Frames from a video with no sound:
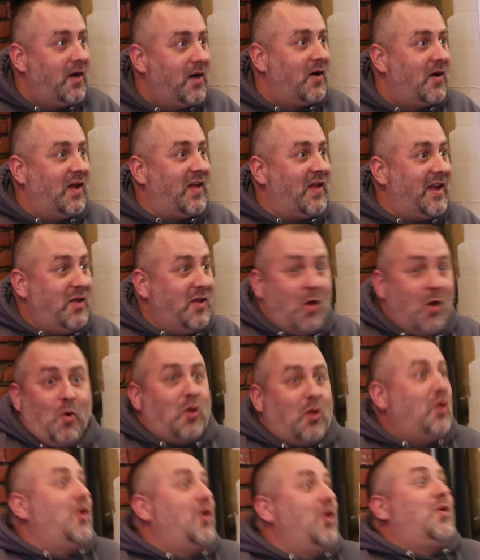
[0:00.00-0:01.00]
I had no
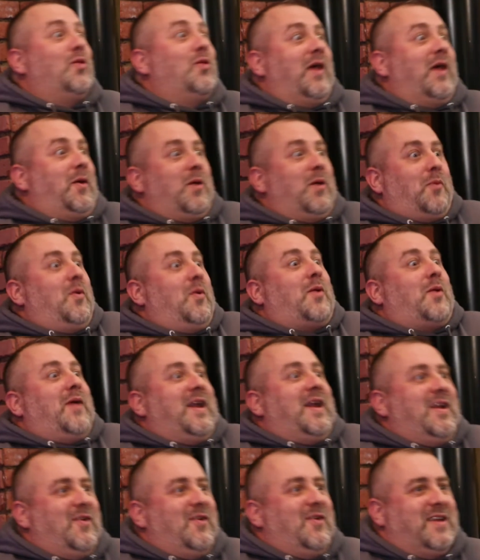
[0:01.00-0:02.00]
clue. Like, what, what do
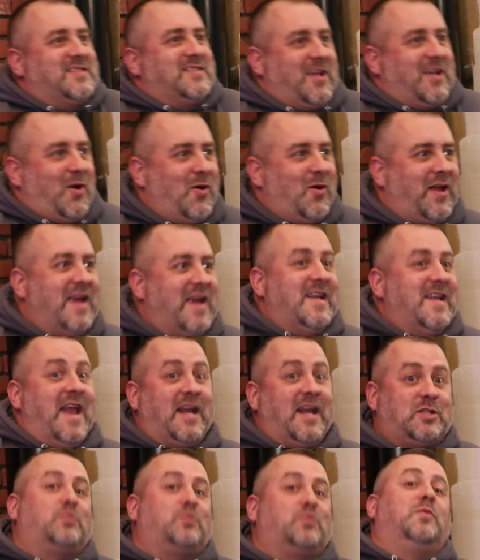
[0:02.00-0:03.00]
I do? He's like, okay,
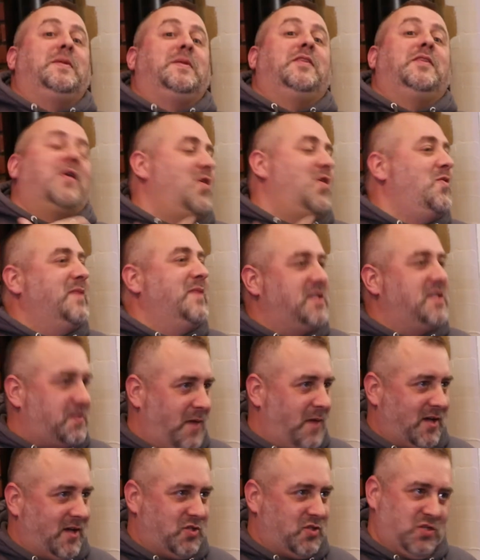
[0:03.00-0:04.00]
next will be the home
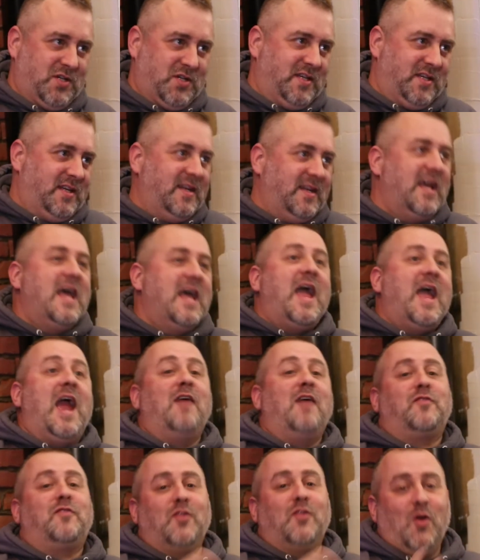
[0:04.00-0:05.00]
inspection. And
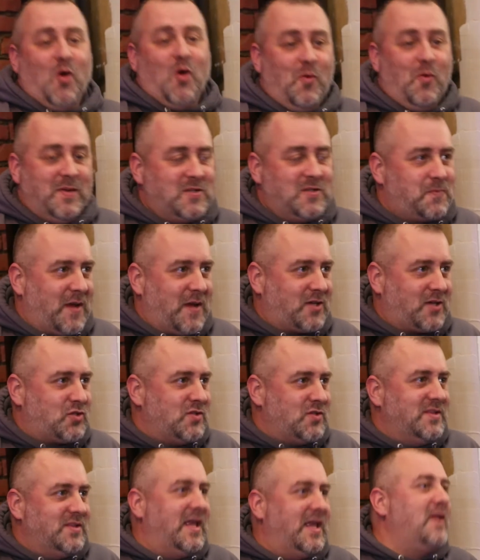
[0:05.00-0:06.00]
after the home
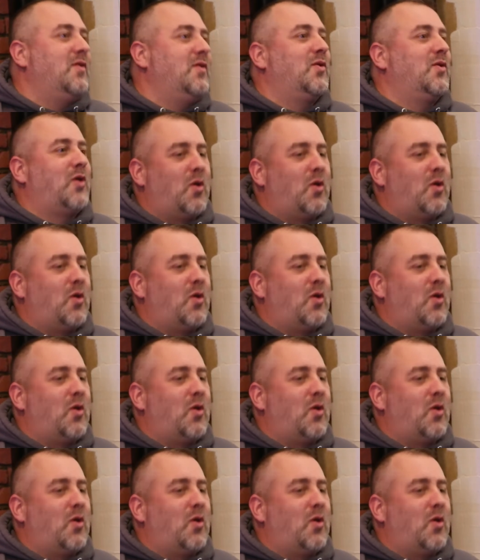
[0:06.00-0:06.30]
inspection, then it'll